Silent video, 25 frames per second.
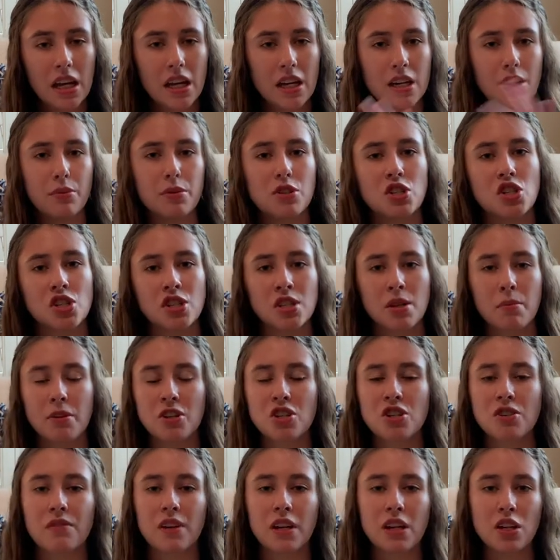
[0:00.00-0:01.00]
It was just a
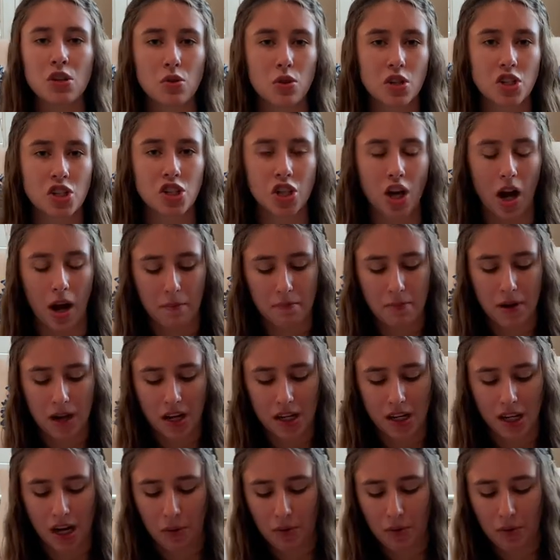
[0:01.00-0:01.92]
bunch of indoor shopping.